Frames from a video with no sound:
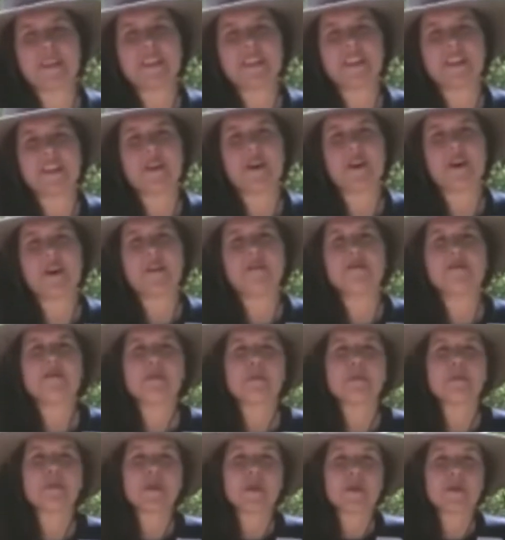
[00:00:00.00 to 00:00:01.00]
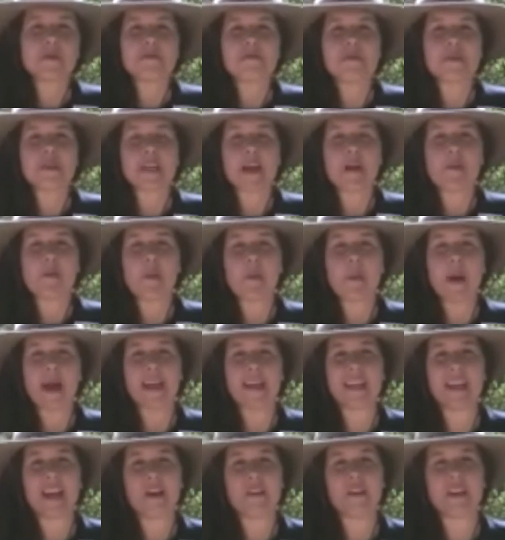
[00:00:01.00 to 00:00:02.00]
to y'all from beautiful Yavapai
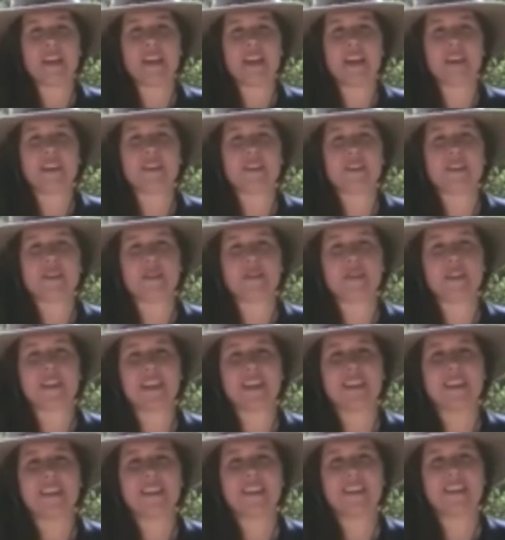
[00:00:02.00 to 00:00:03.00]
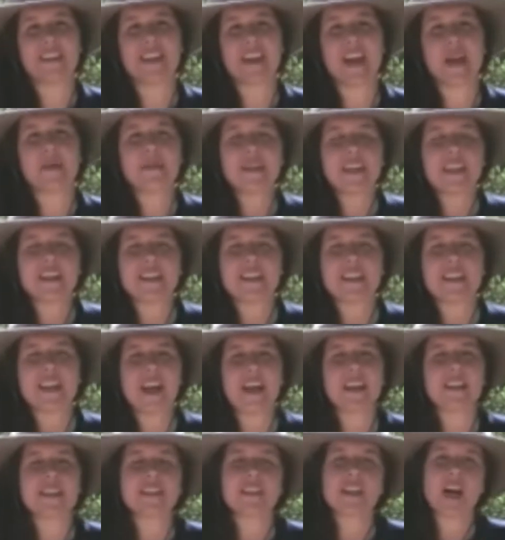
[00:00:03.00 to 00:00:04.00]
County, Arizona. I'm here
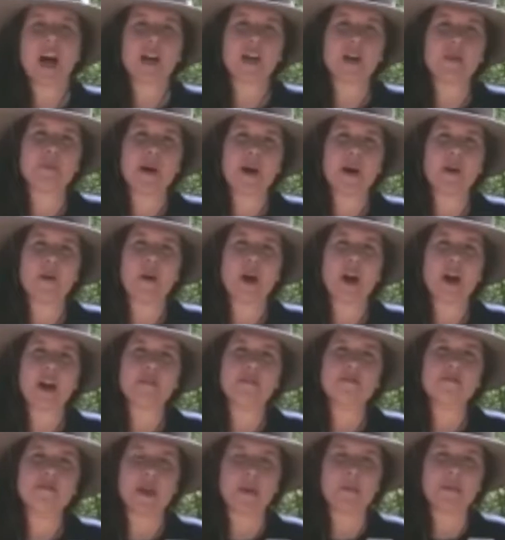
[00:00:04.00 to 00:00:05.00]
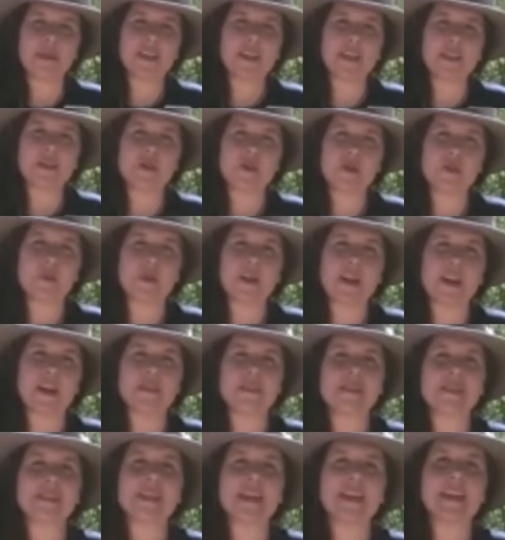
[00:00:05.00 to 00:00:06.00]
today to talk about our Family Consumer
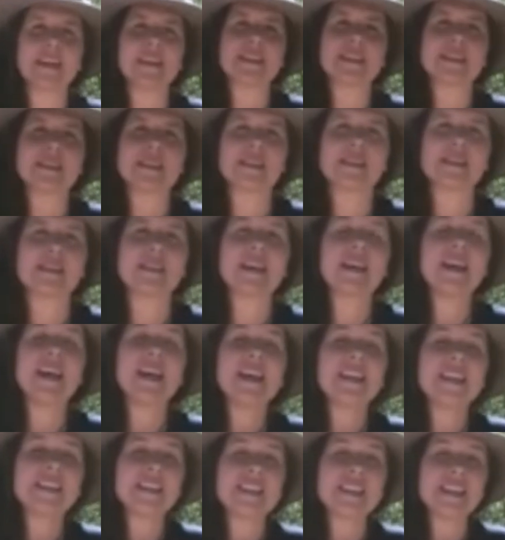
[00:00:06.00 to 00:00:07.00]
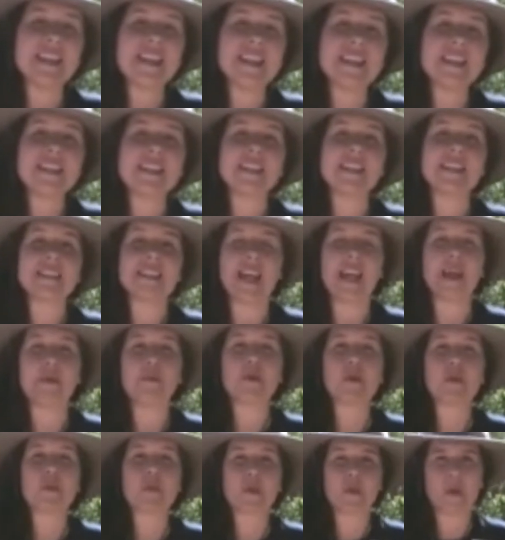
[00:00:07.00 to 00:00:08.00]
Health Sciences Seed to
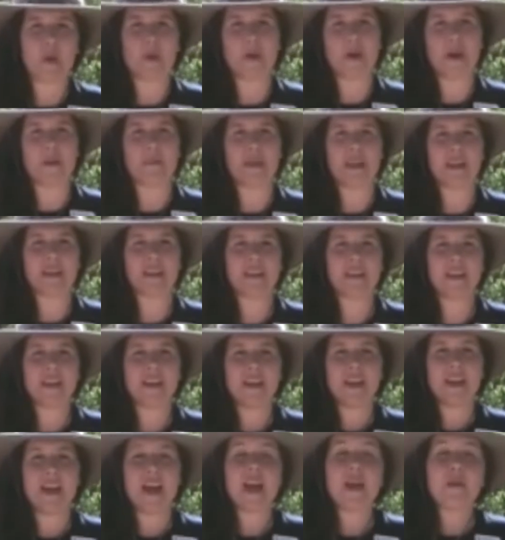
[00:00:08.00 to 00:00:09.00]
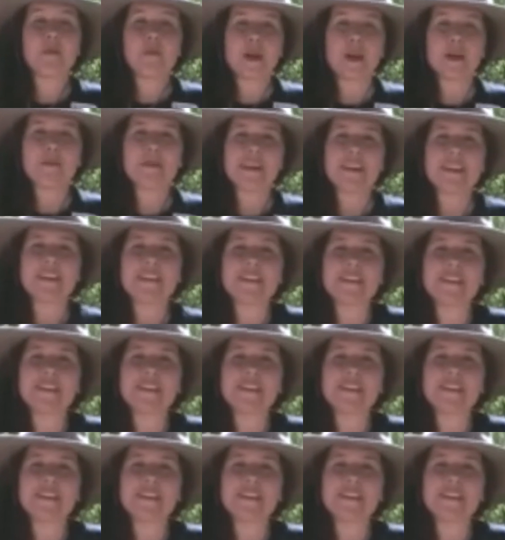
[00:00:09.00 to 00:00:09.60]
Table programming. And where better to